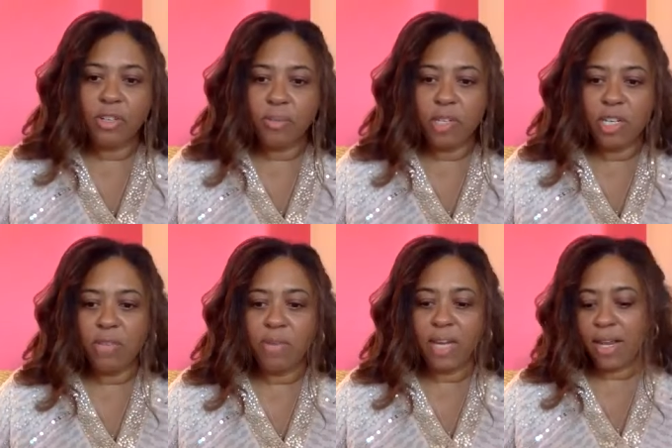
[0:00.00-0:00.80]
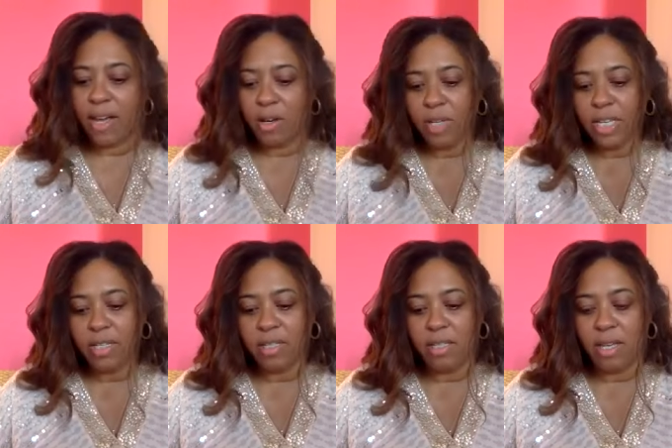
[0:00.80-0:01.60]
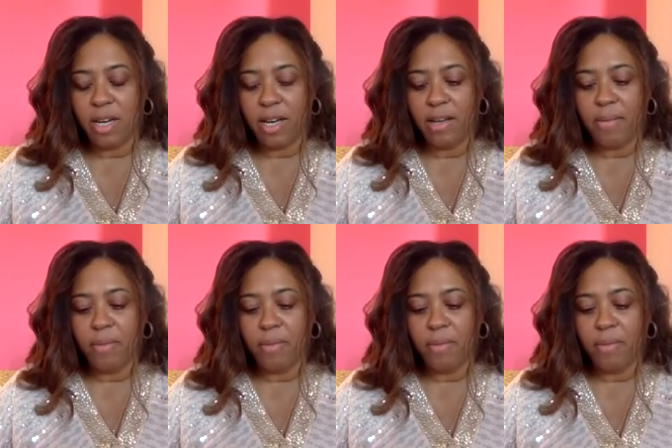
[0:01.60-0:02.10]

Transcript: community right now is uh,